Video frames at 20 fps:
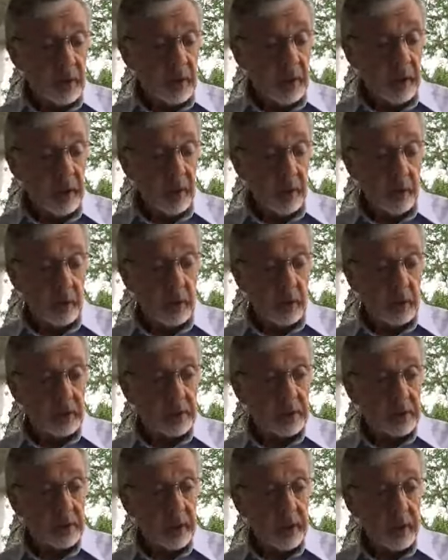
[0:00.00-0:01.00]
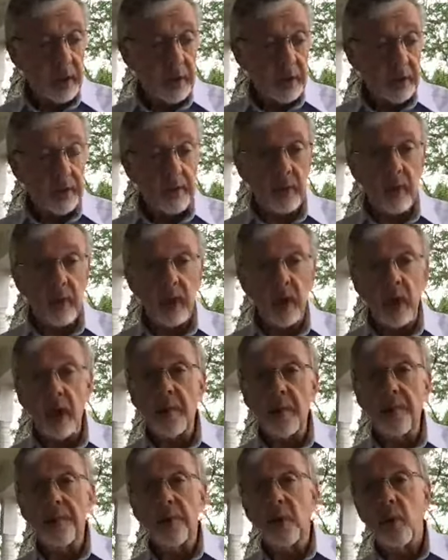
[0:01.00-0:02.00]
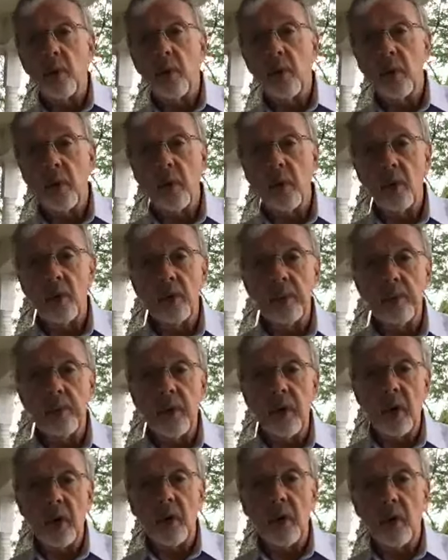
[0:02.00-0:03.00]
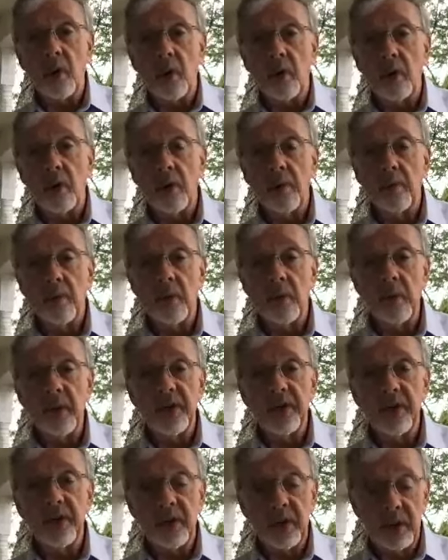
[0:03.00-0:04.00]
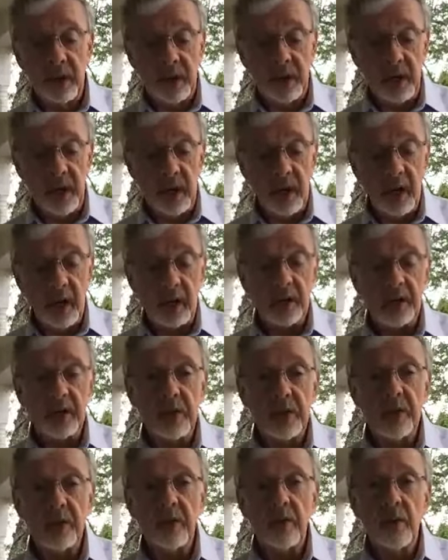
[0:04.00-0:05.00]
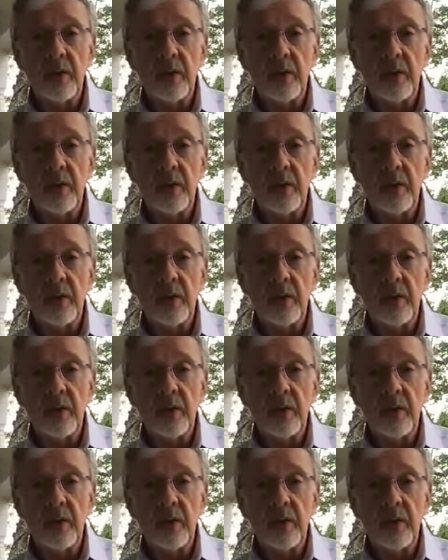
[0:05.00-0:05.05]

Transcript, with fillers: there was uh, an uproar over Paul preaching against